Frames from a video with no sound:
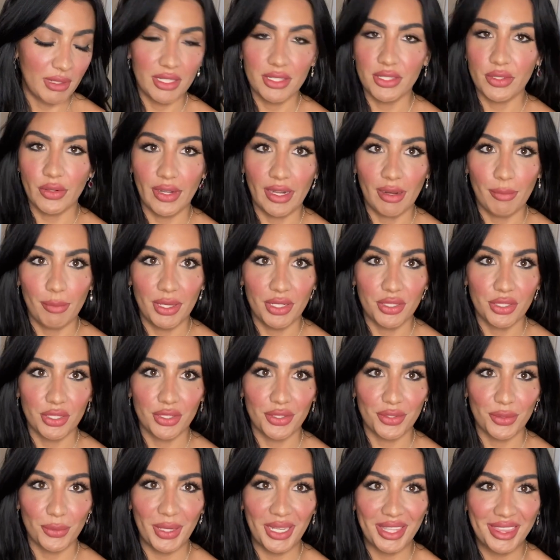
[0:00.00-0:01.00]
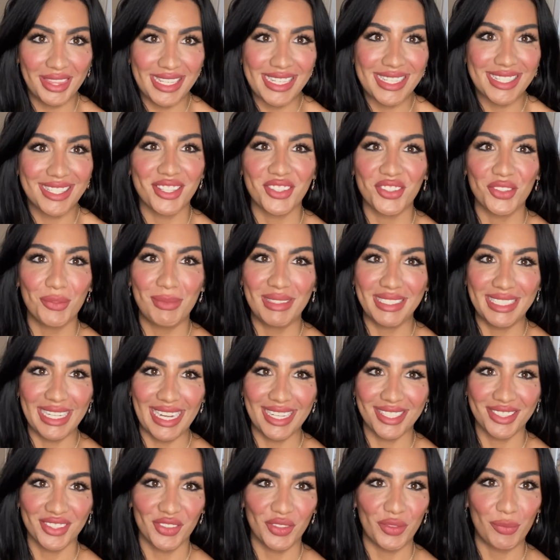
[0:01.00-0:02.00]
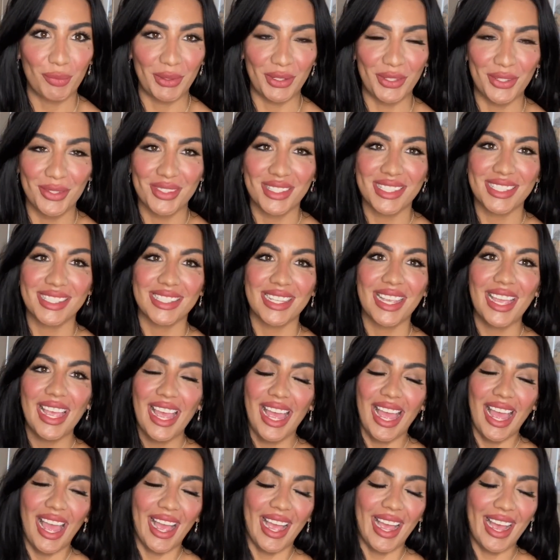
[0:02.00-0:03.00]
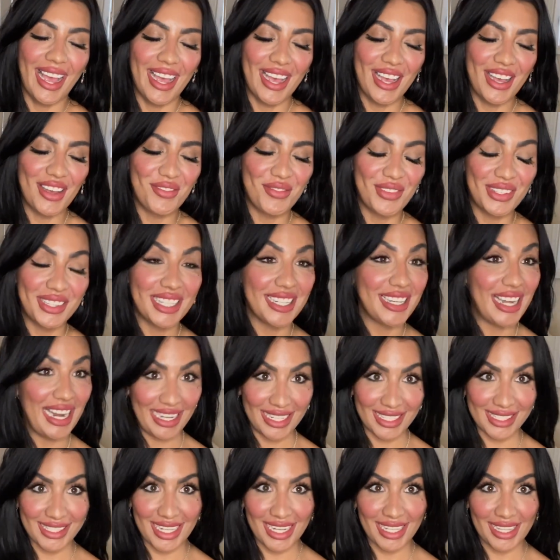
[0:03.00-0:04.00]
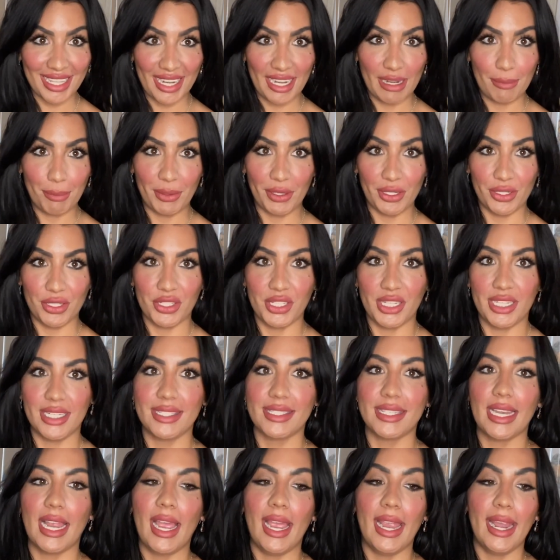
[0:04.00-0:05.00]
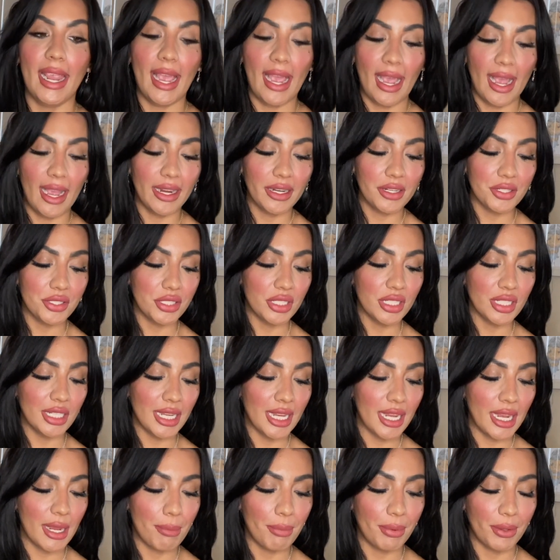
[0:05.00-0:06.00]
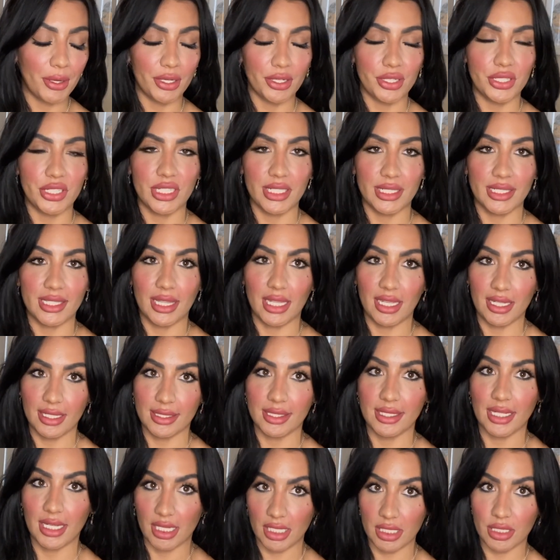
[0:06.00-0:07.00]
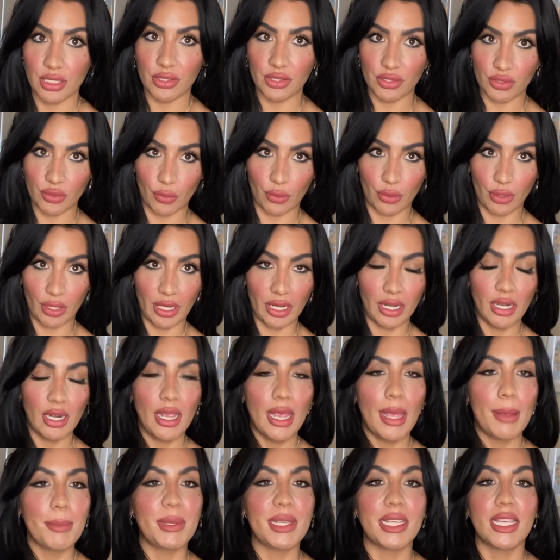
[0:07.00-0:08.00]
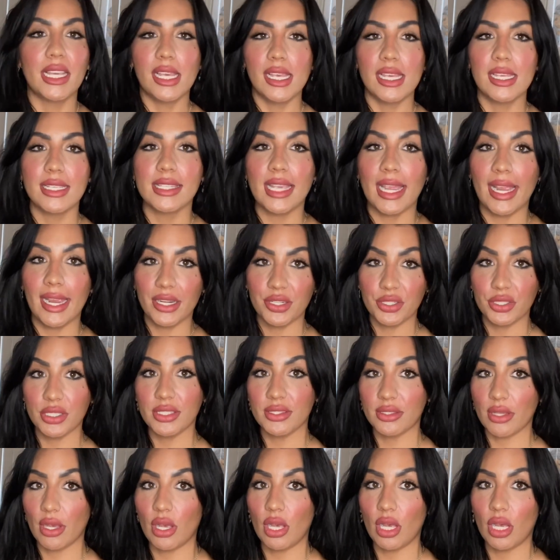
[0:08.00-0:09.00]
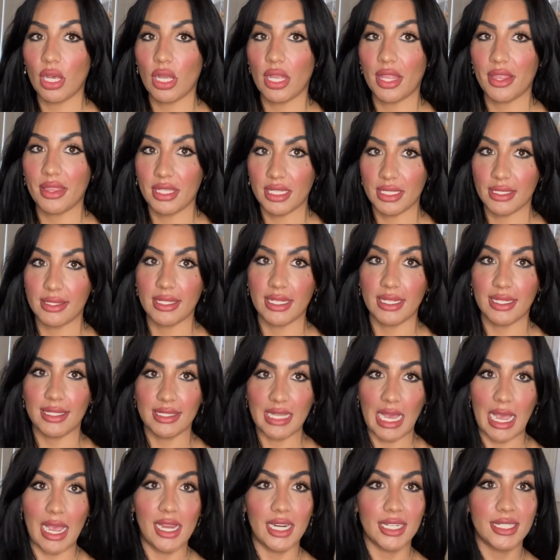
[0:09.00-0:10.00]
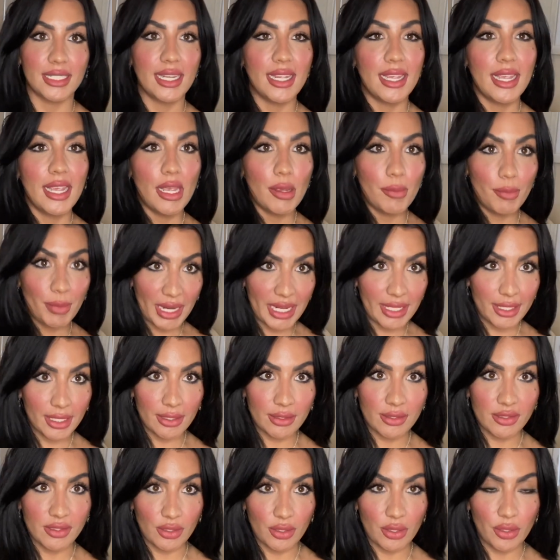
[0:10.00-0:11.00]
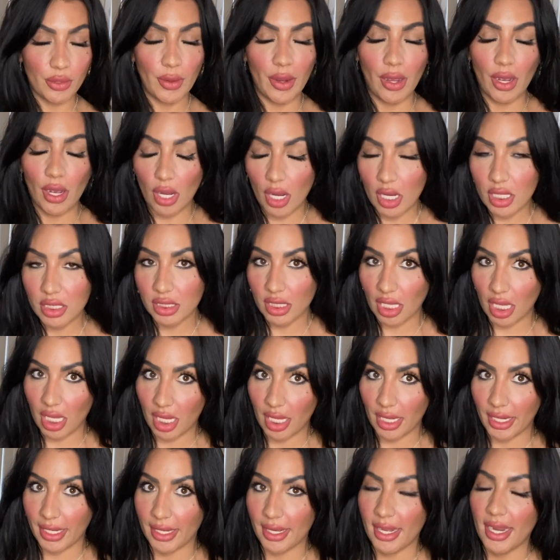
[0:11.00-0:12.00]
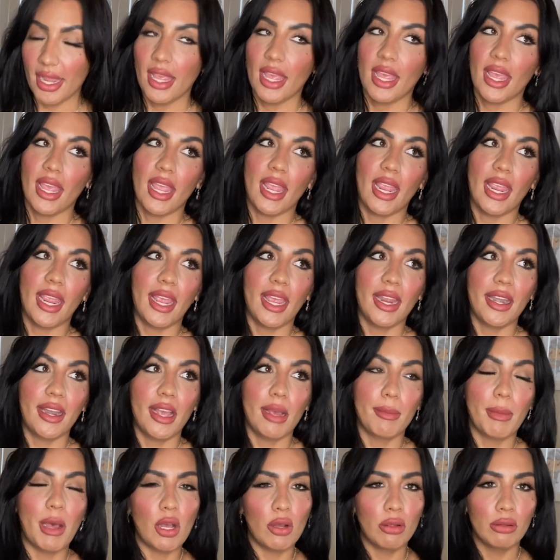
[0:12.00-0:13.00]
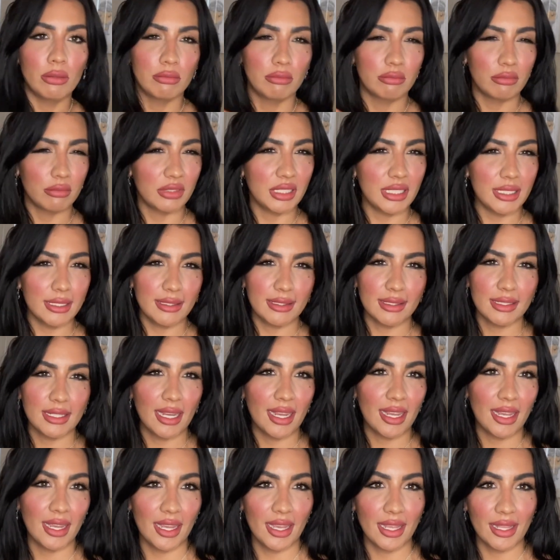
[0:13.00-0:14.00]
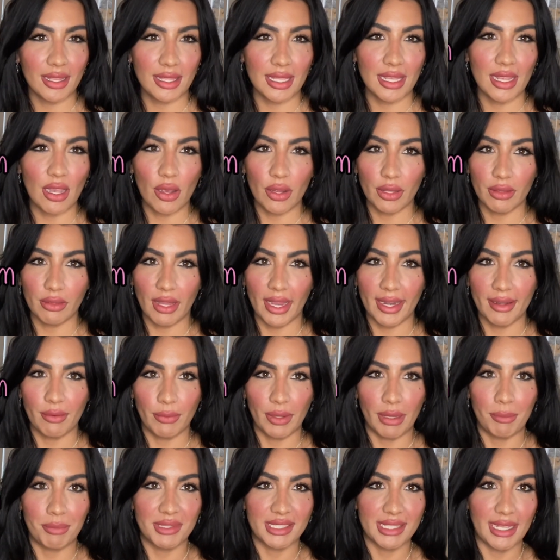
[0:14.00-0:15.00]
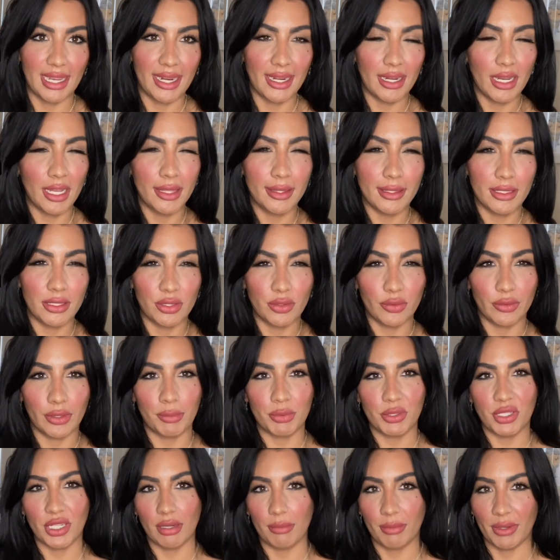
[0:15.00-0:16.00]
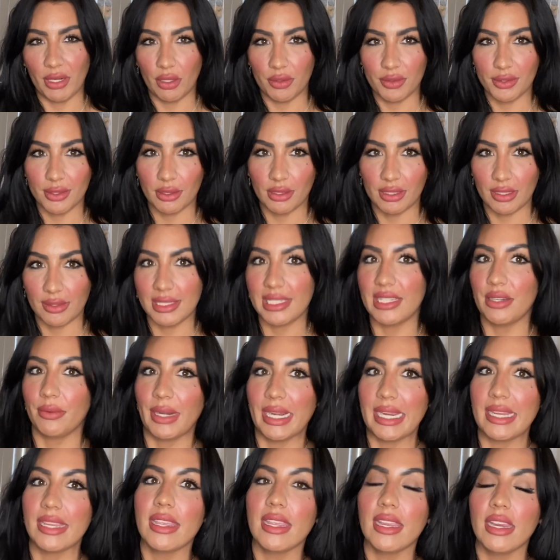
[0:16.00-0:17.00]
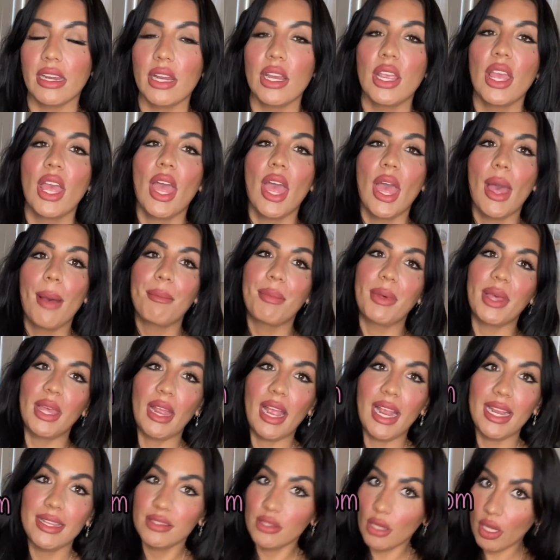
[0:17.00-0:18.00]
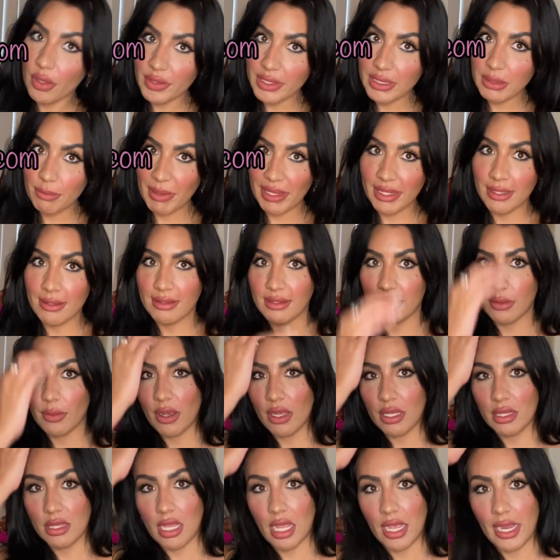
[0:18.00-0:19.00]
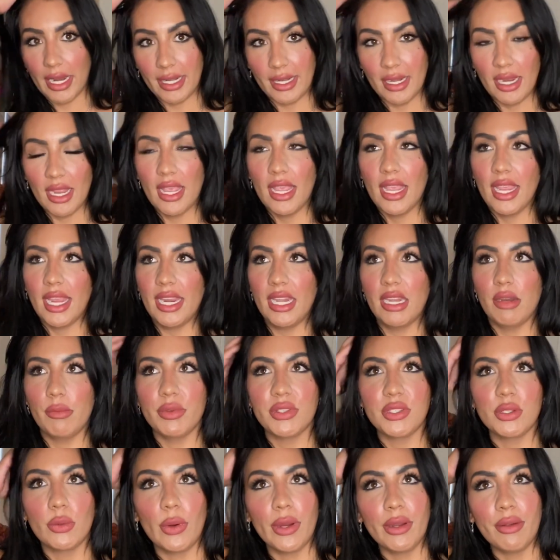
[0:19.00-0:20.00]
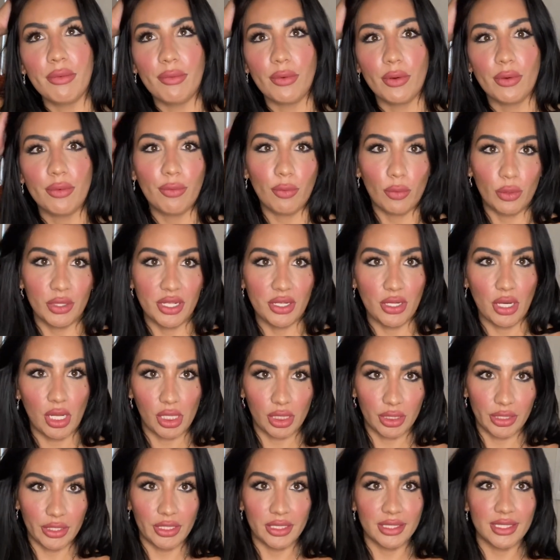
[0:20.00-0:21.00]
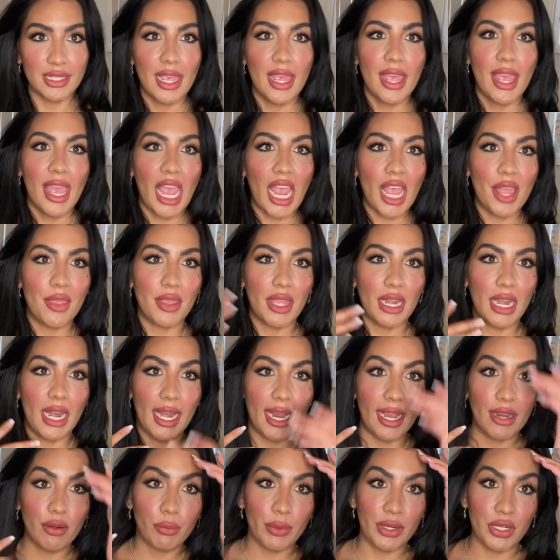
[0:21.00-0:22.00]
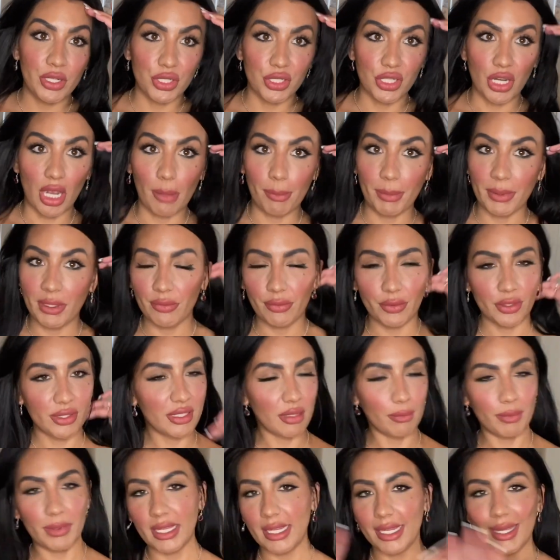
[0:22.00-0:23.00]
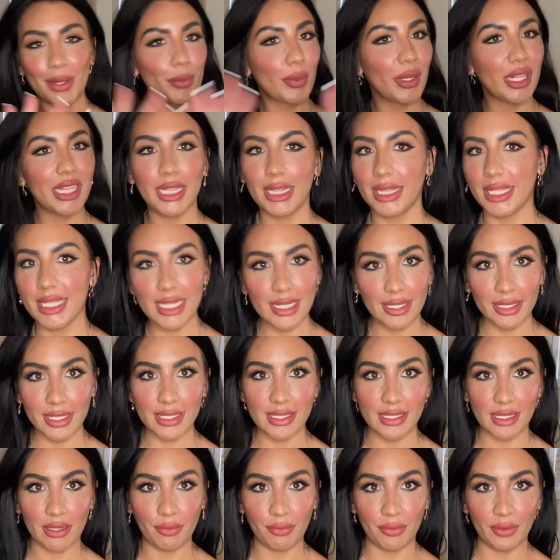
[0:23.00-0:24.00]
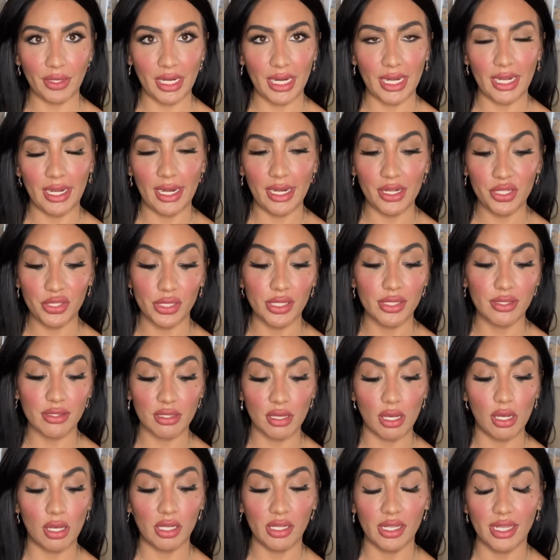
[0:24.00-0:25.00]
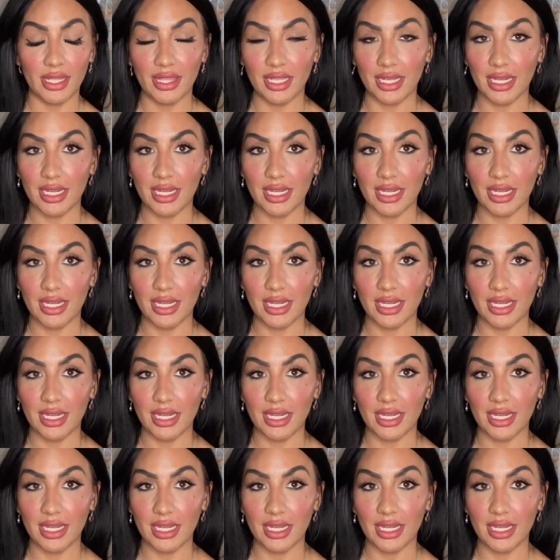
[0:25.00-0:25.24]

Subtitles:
Instagram pictures with these little bedazzled boots. But the next thing that I actually purchased this in store because I actually saw this exact bathing suit online, and I'll list the online website in the description, but I'll also list it right here. But I saw this bathing suit online and it was going for $40. And then I had went shopping for something completely different, and I actually saw